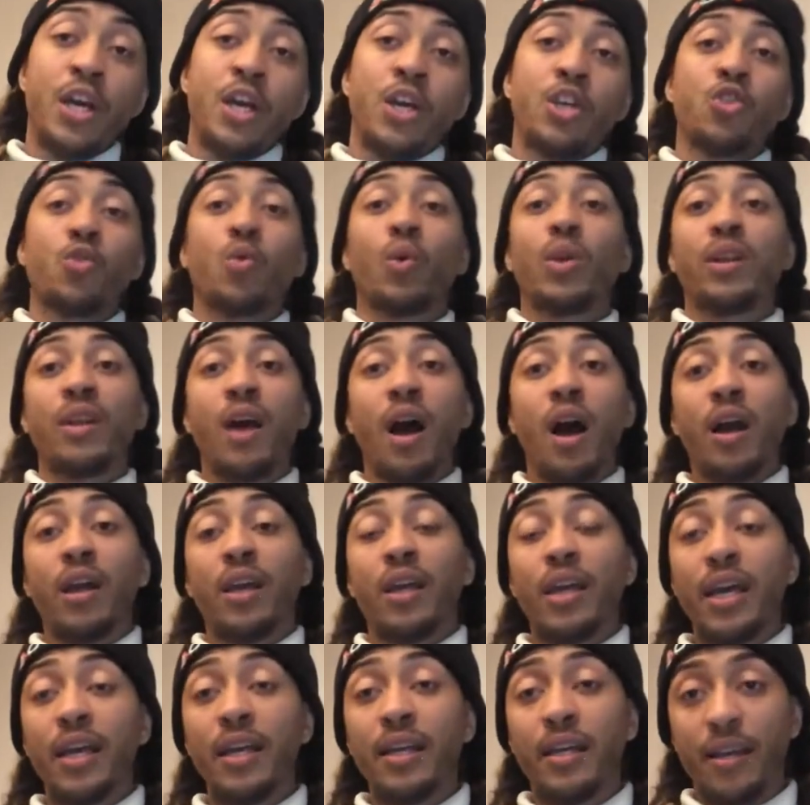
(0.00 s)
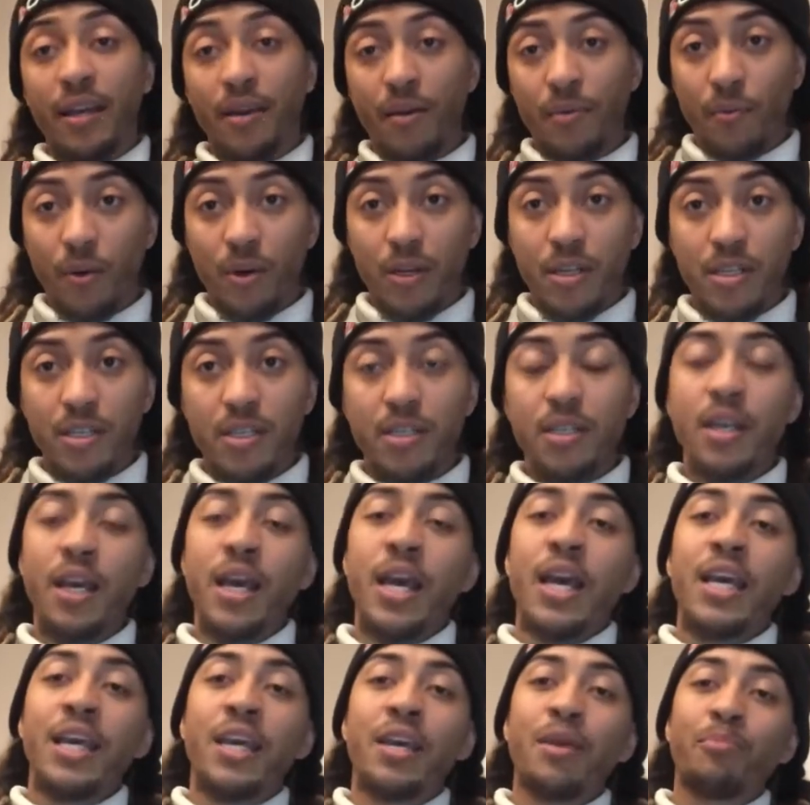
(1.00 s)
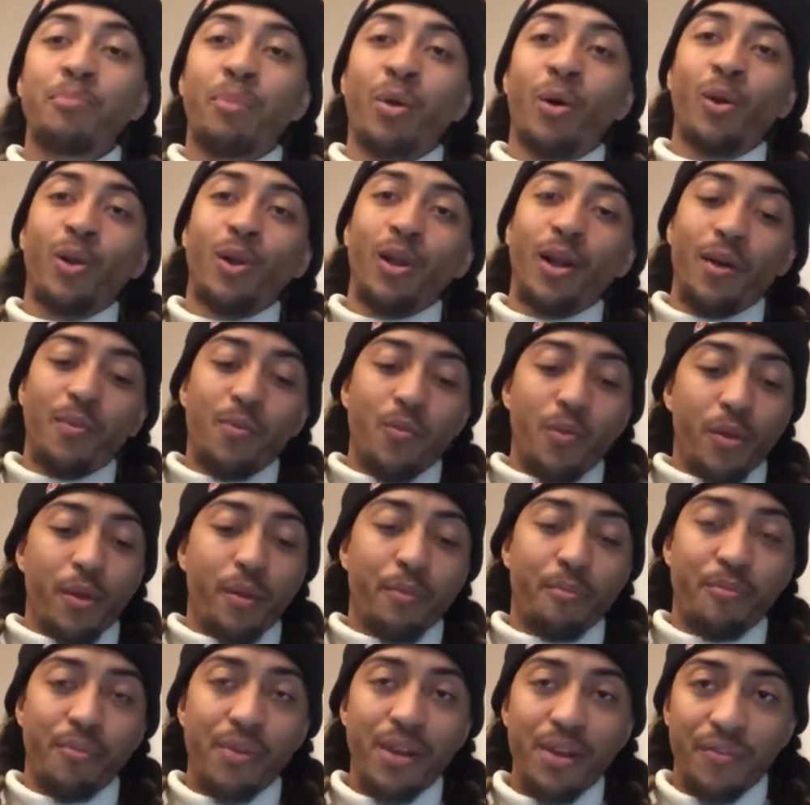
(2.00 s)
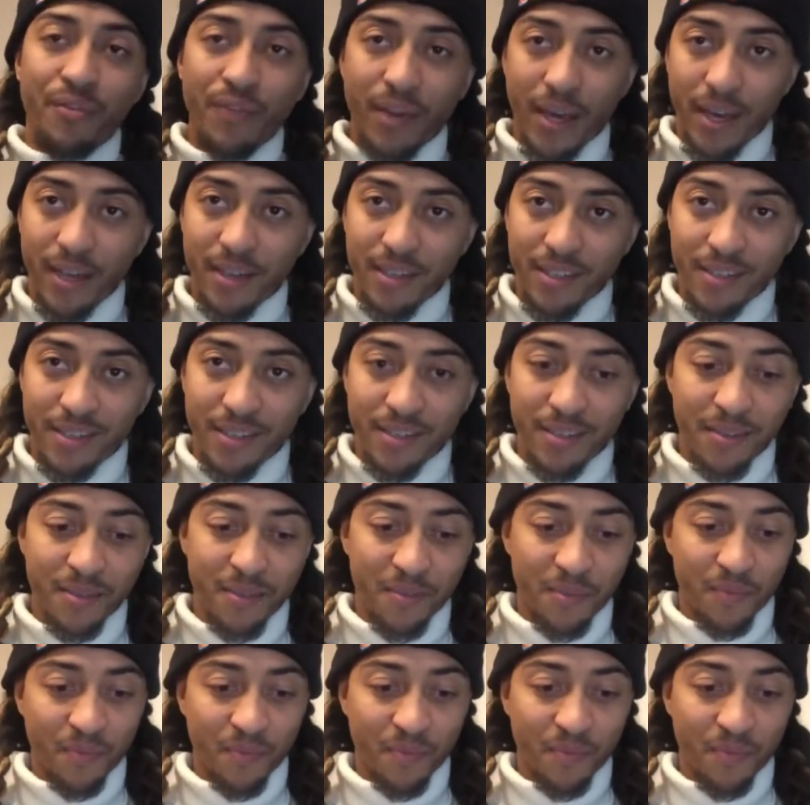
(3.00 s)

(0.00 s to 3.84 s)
So what Don King did was he pulled up with a briefcase